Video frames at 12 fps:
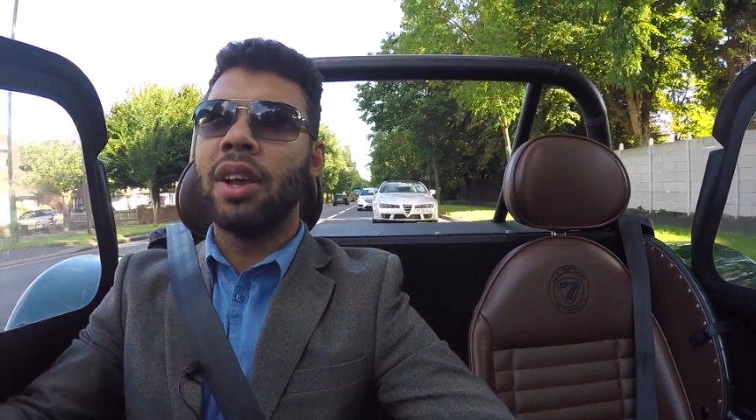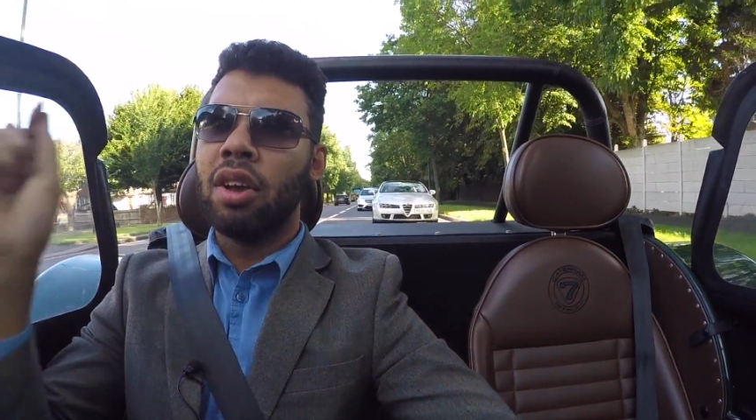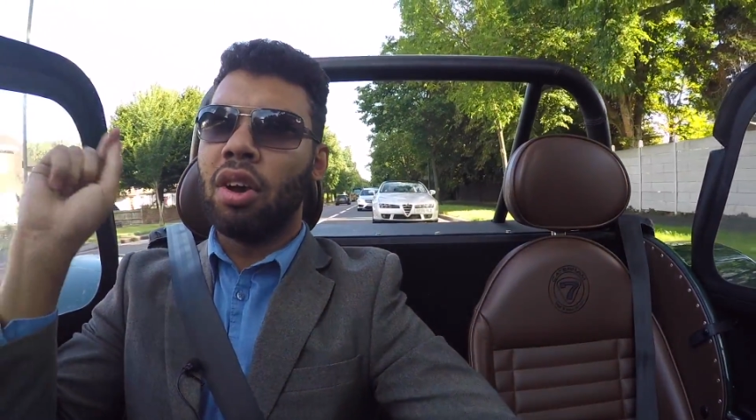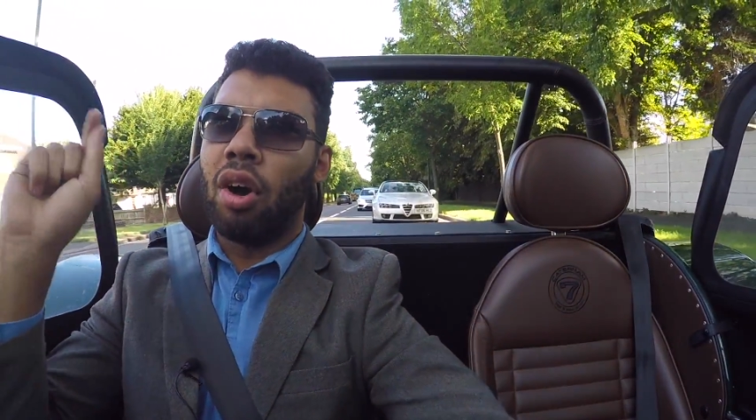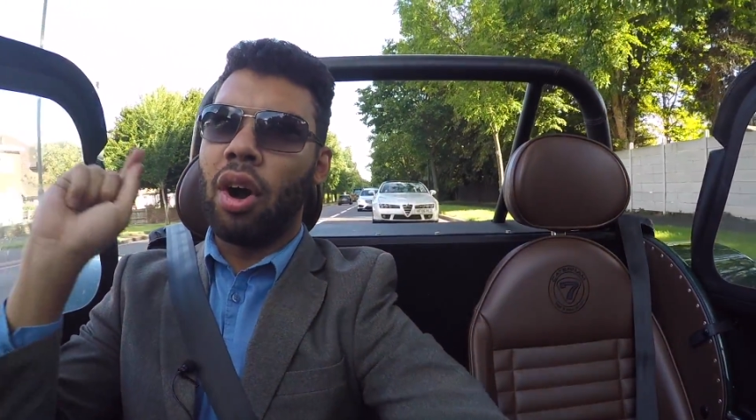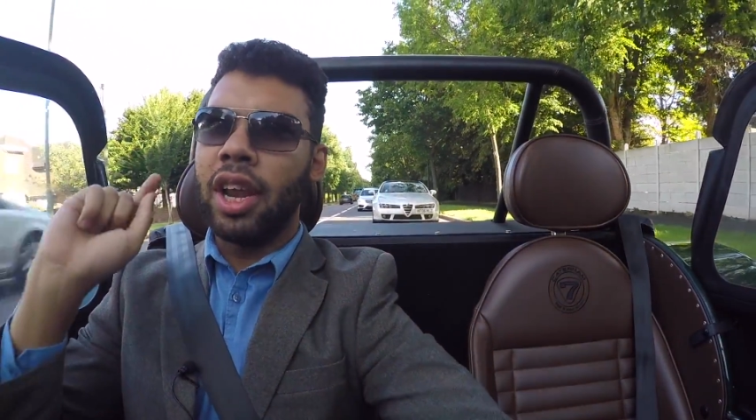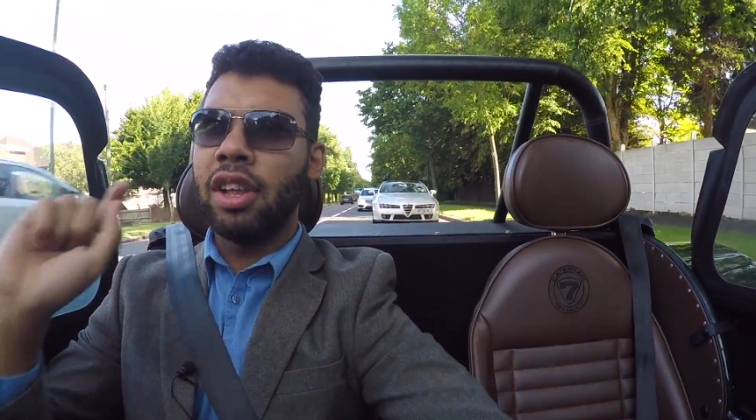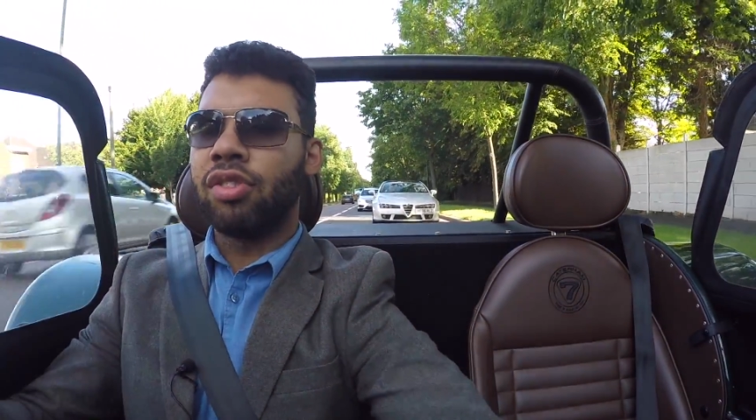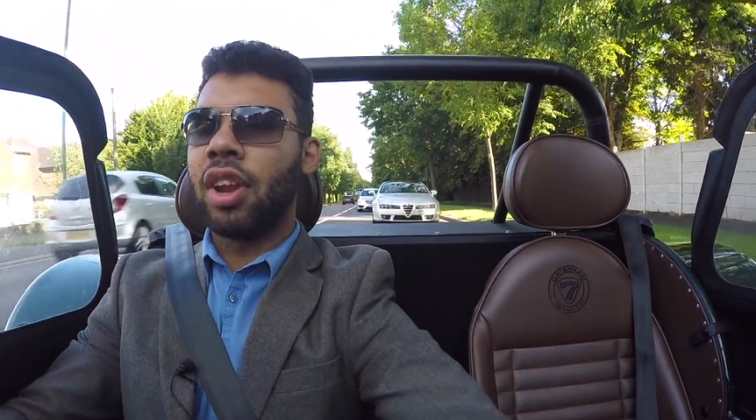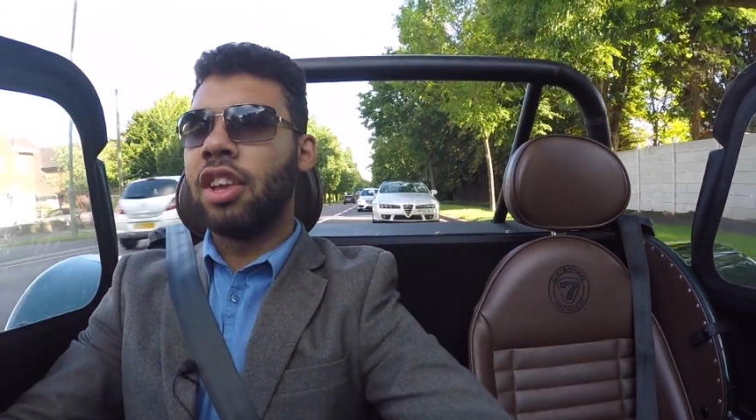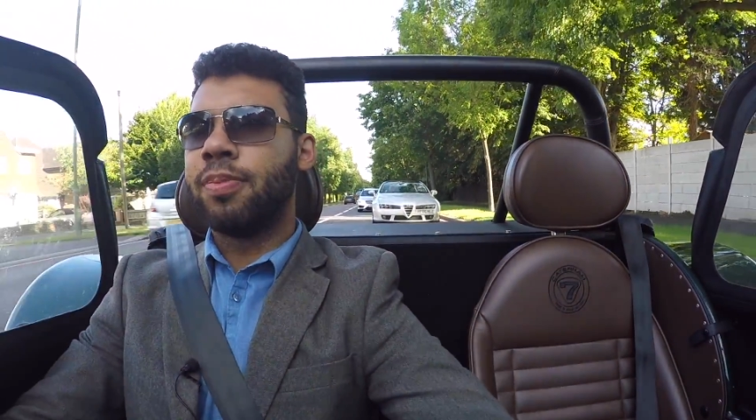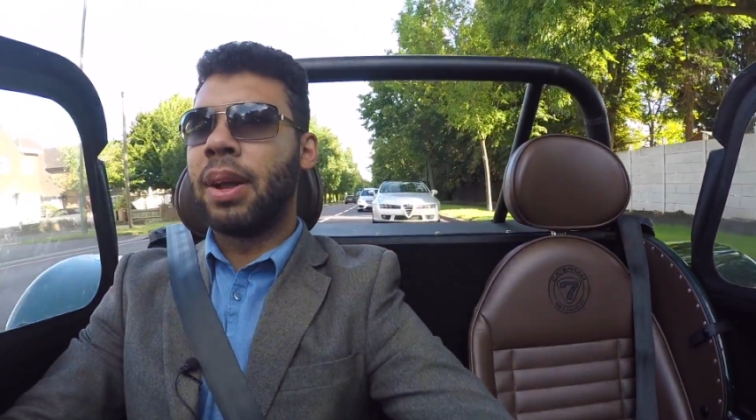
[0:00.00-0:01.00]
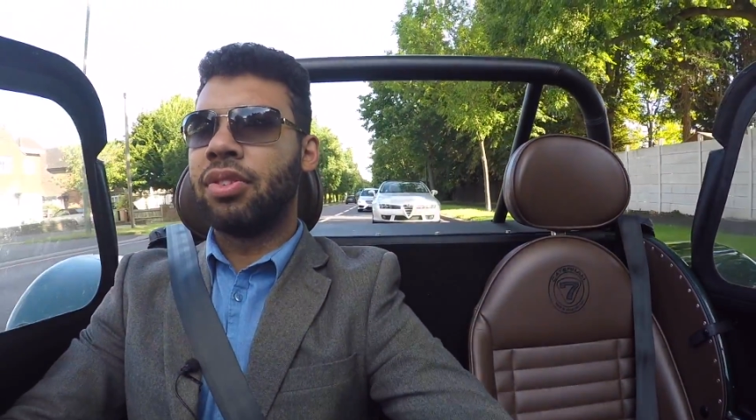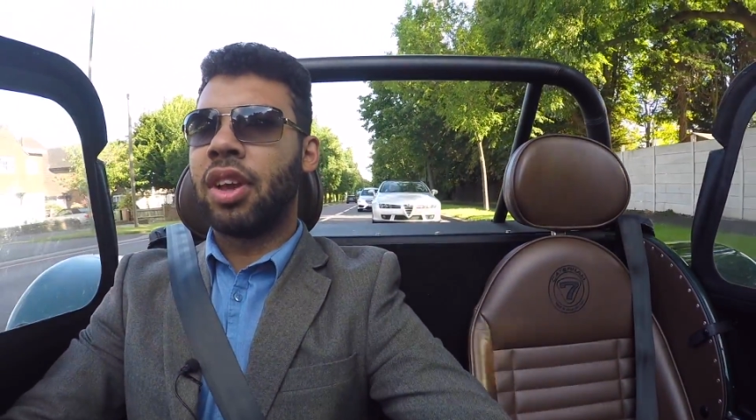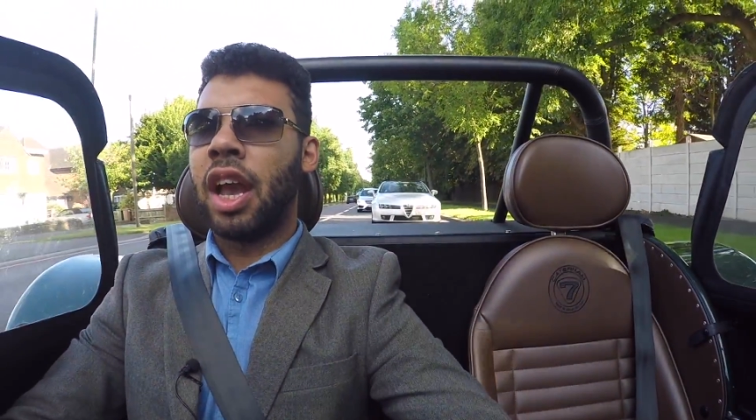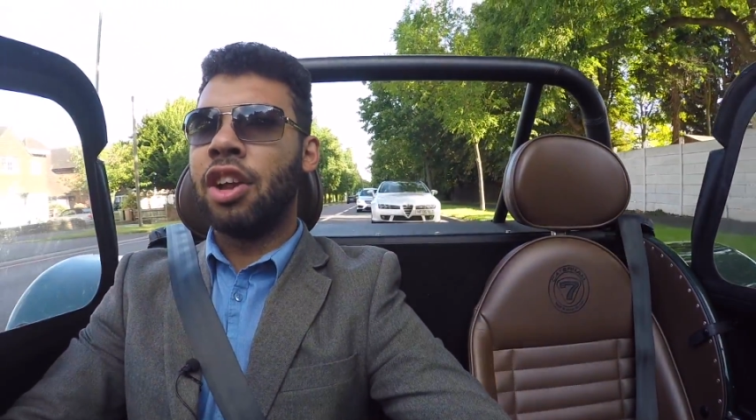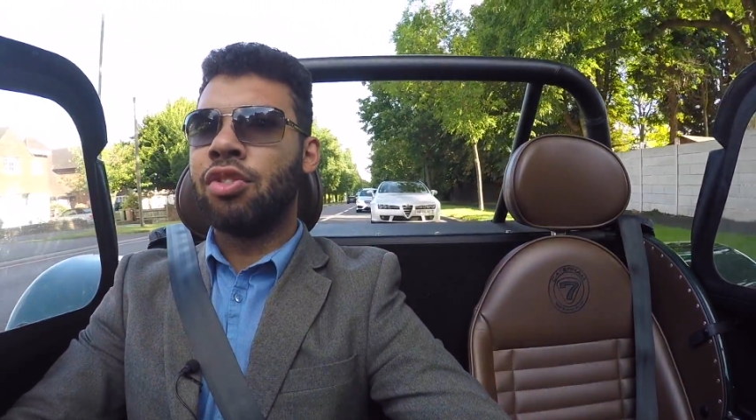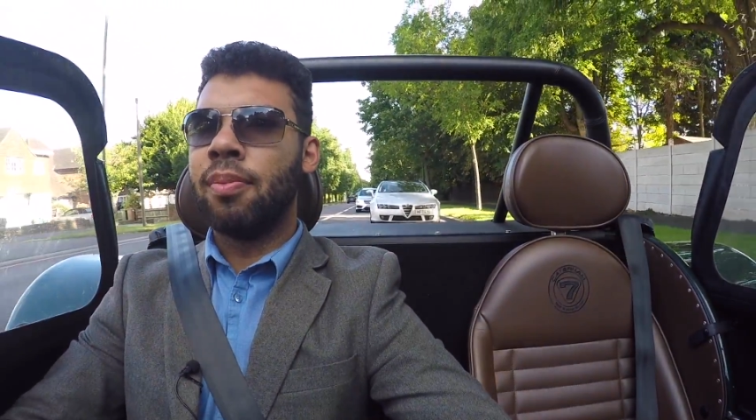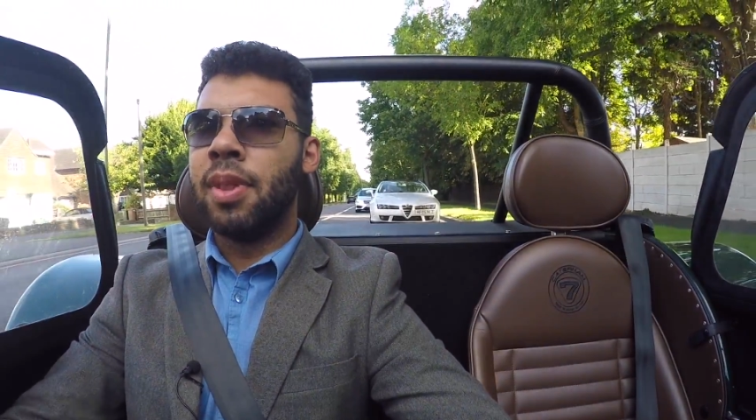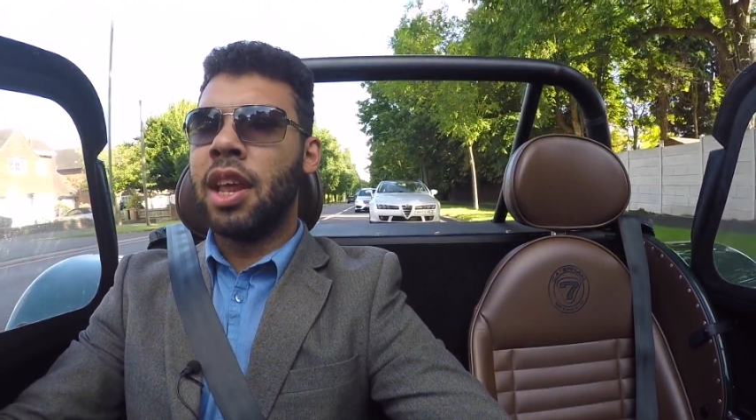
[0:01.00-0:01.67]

I need to take this back to Caterham,